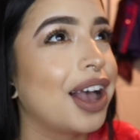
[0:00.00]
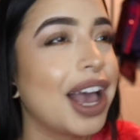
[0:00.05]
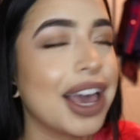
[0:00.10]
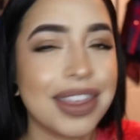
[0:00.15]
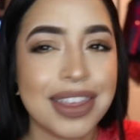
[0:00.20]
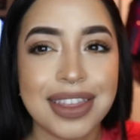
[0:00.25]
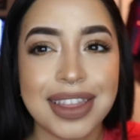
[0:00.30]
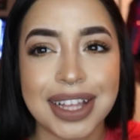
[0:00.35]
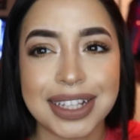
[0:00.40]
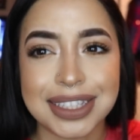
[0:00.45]
I
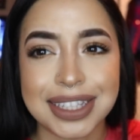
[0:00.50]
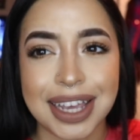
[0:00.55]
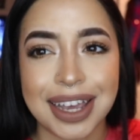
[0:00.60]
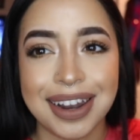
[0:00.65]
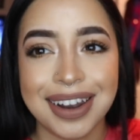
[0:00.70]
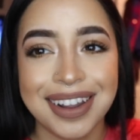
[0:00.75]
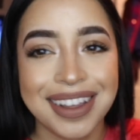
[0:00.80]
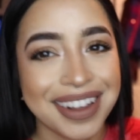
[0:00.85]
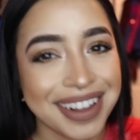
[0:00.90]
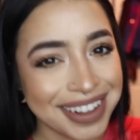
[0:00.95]
think that's
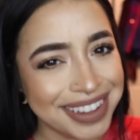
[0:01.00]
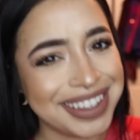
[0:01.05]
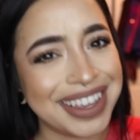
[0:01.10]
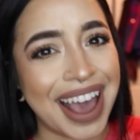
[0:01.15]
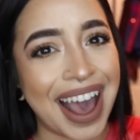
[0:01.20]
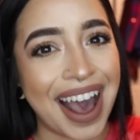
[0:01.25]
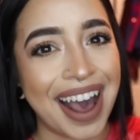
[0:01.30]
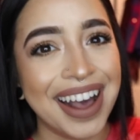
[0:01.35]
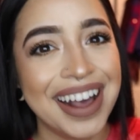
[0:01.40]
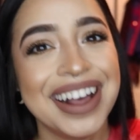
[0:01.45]
it.
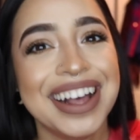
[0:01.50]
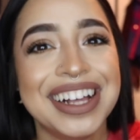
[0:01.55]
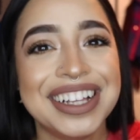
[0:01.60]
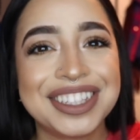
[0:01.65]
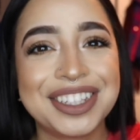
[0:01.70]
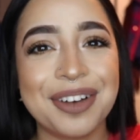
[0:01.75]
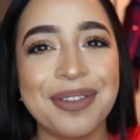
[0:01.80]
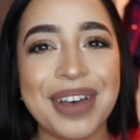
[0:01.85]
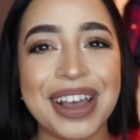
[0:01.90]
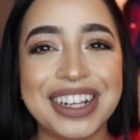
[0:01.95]
Yeah,
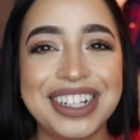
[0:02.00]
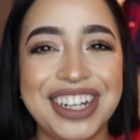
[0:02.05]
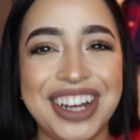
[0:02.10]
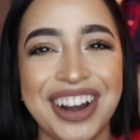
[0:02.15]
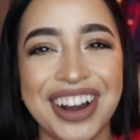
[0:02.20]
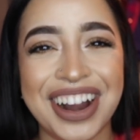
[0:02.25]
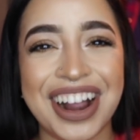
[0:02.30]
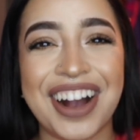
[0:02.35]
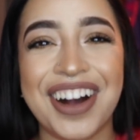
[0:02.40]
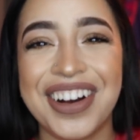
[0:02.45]
so make
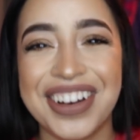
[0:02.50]
sure,